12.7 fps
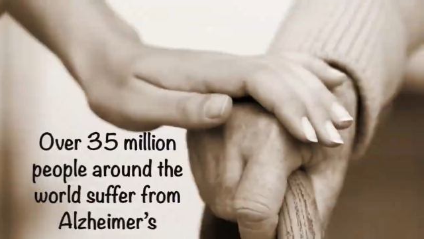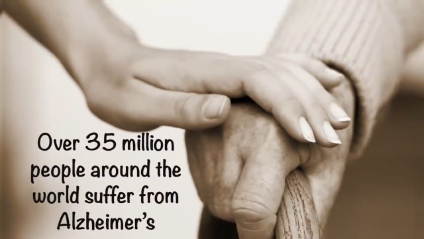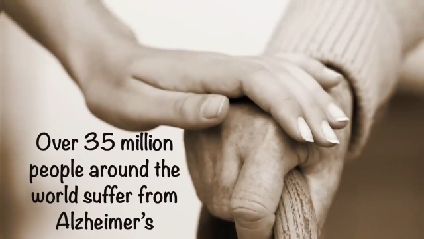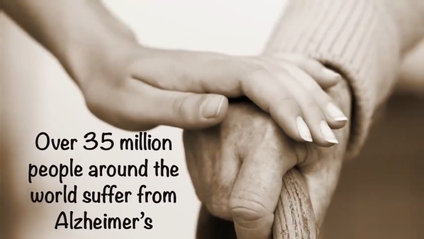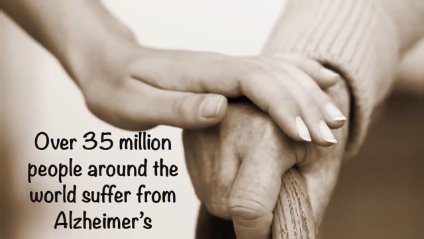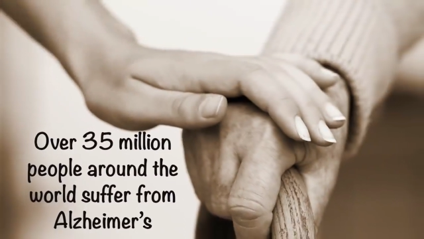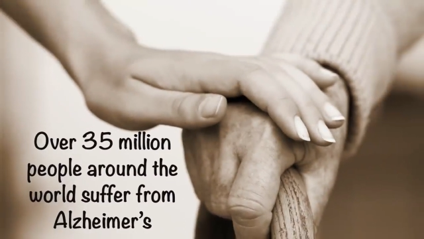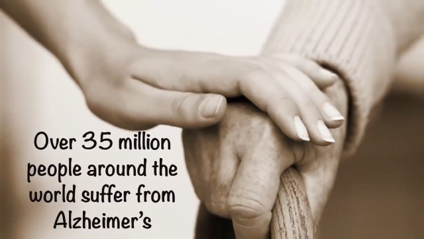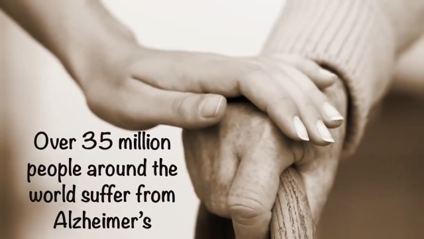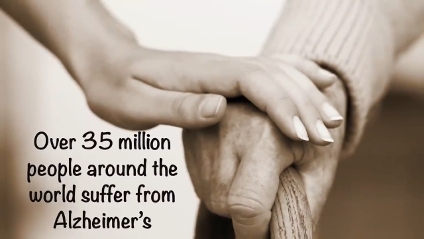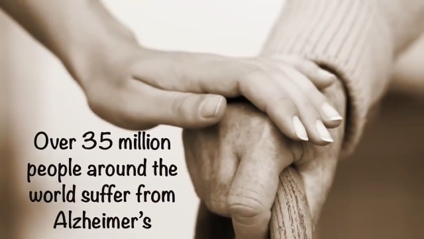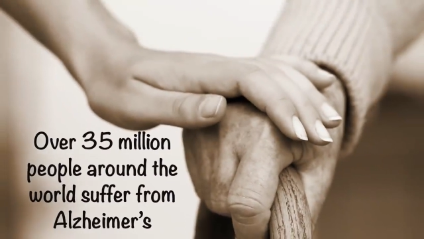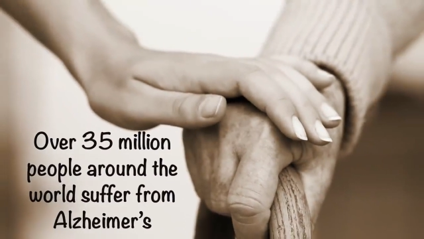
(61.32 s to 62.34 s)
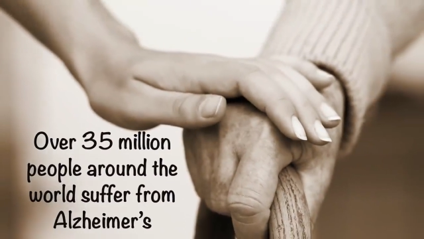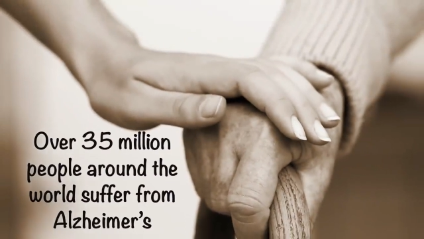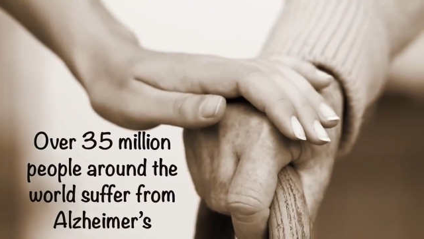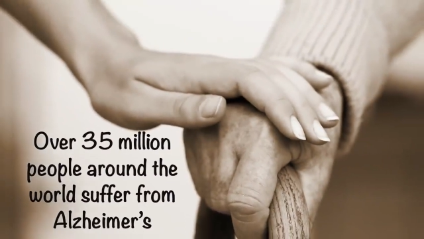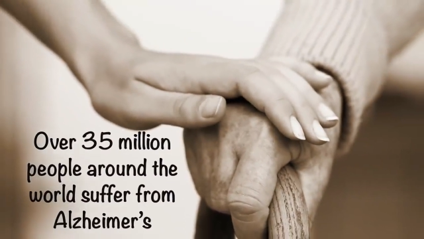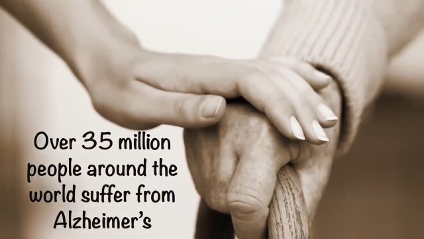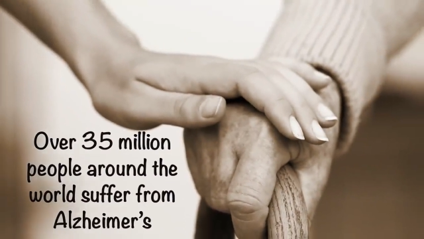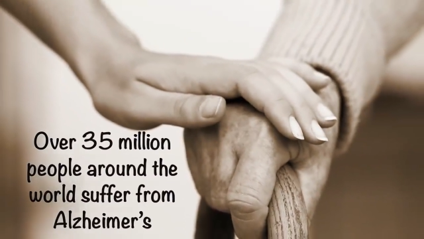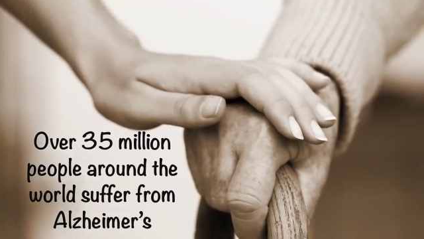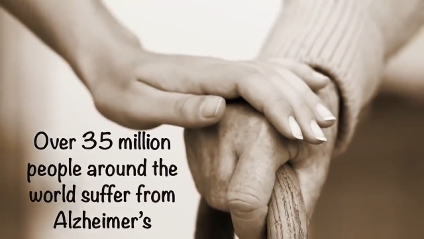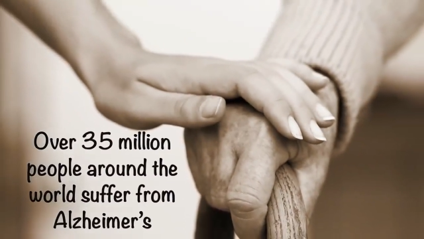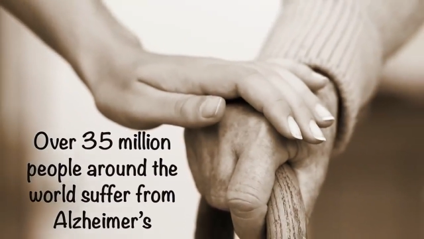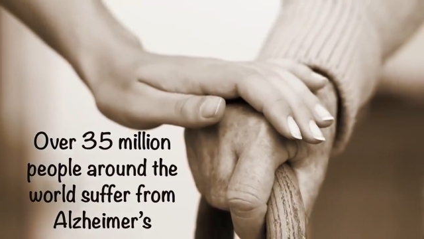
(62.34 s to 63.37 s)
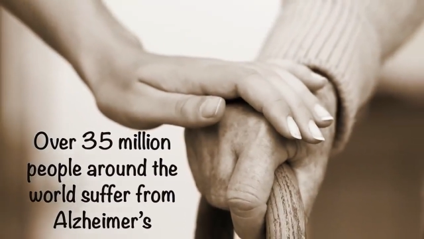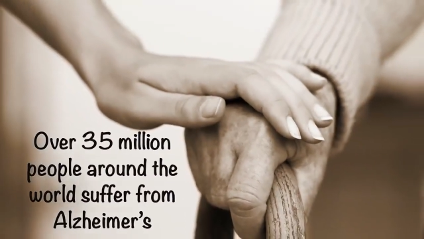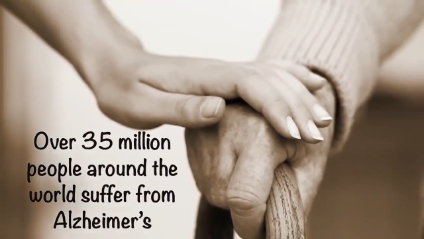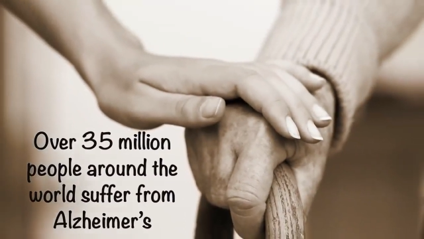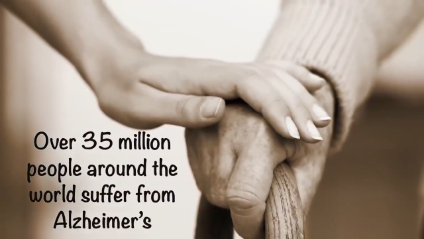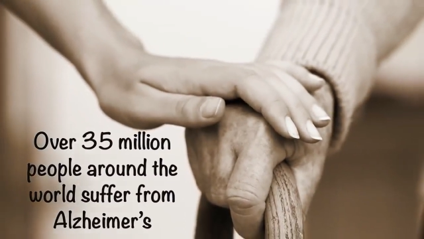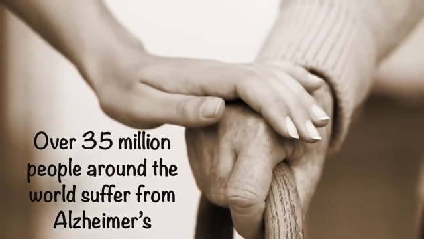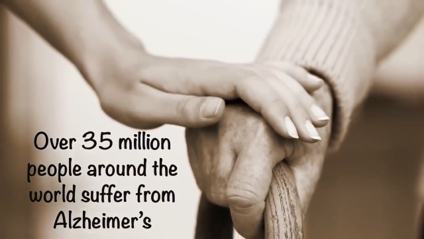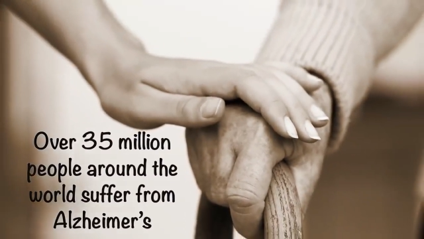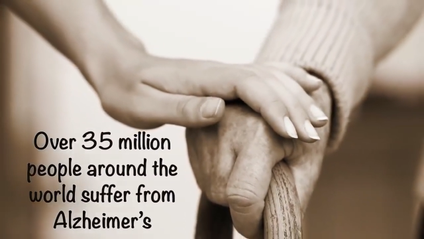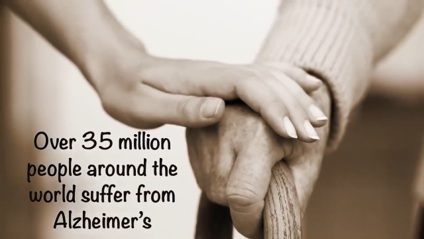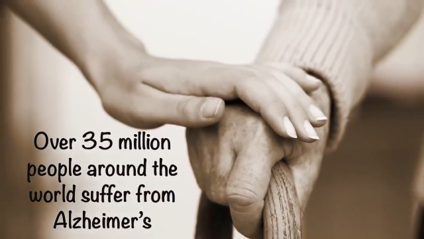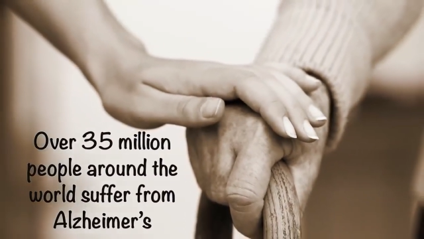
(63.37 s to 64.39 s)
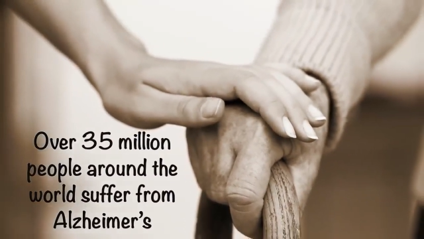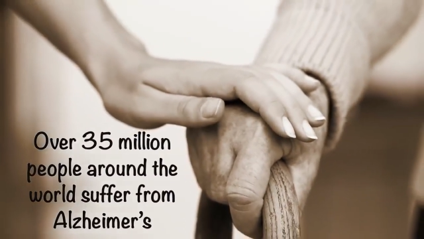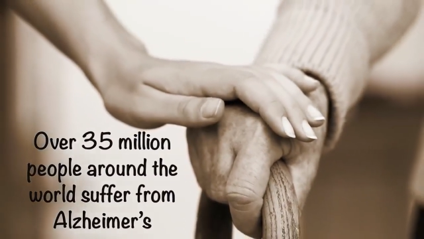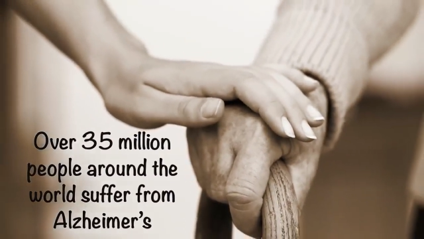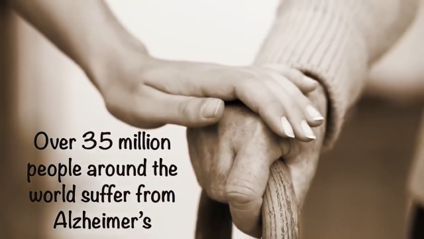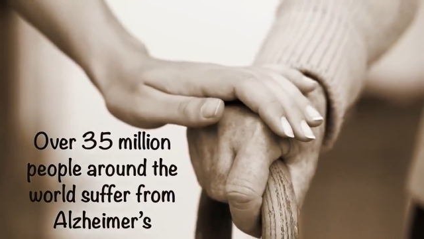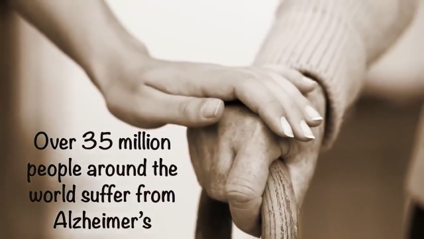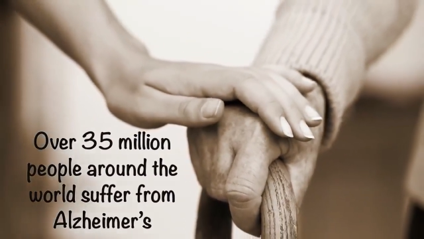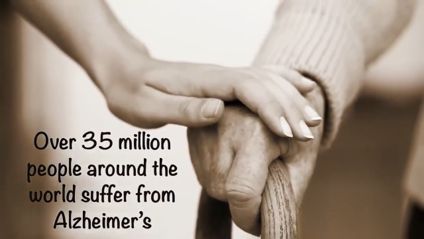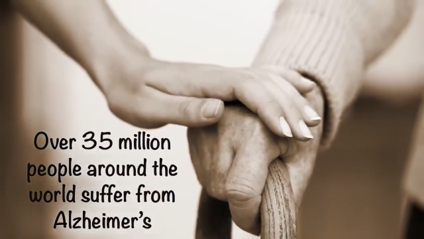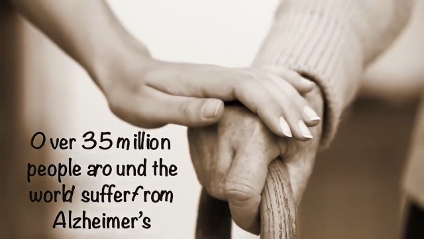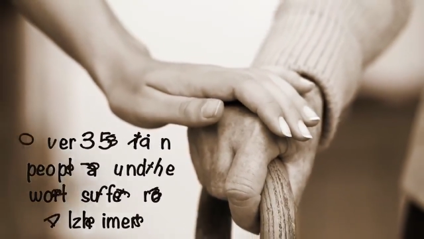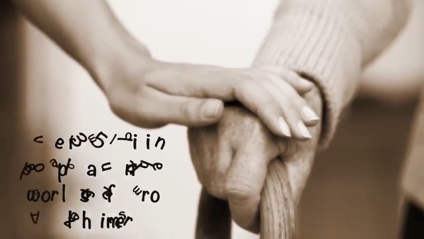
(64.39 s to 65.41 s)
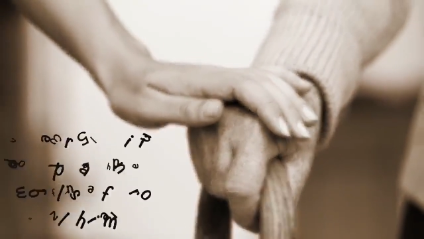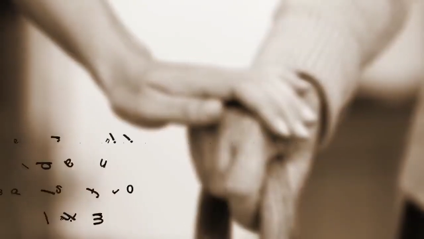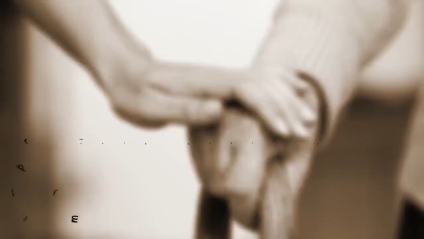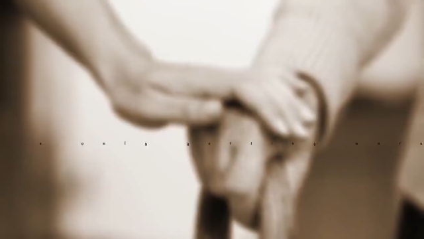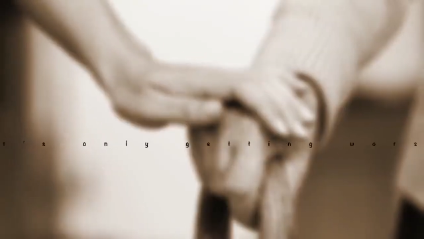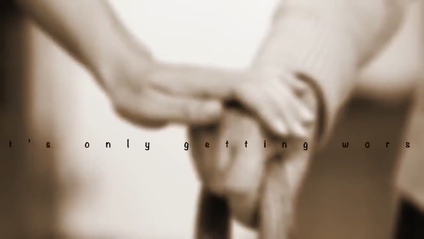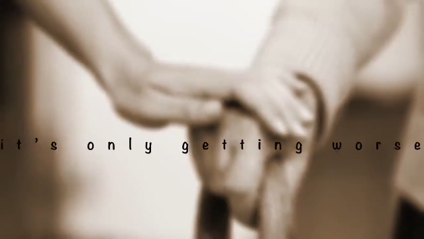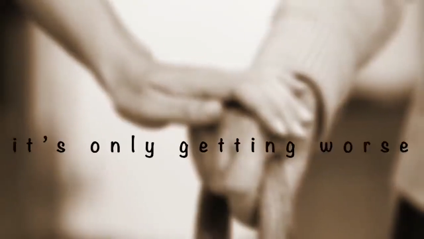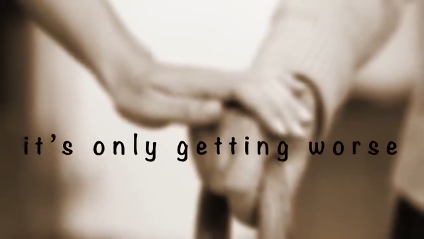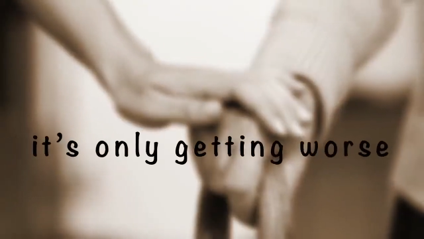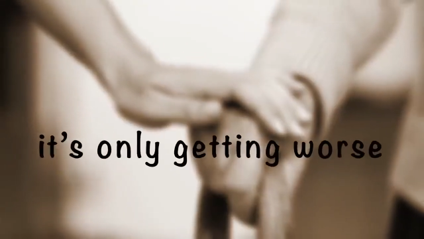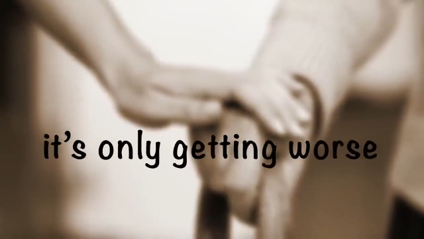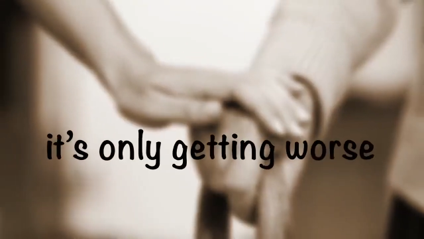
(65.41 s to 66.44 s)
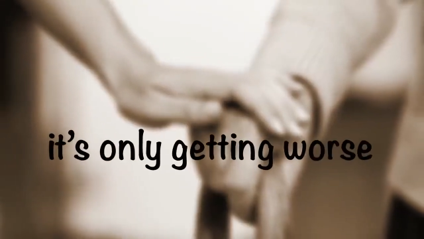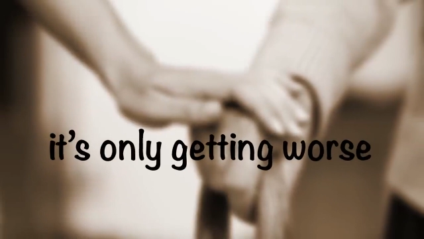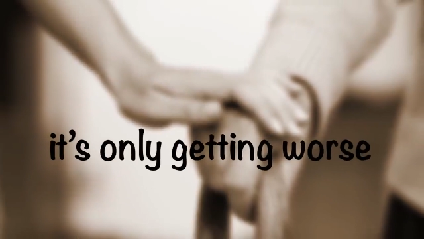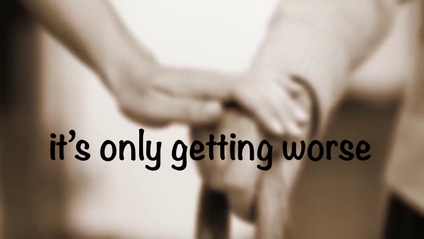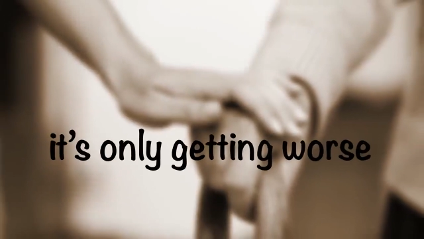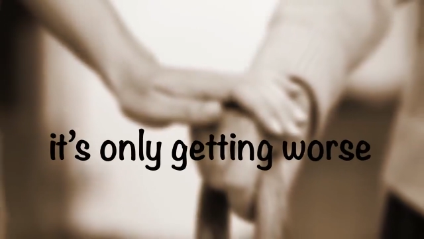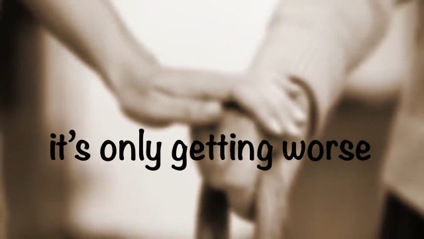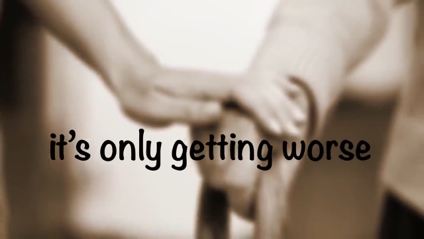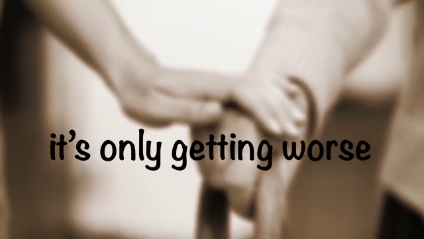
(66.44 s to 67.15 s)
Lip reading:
Nobody's mouth can be seen.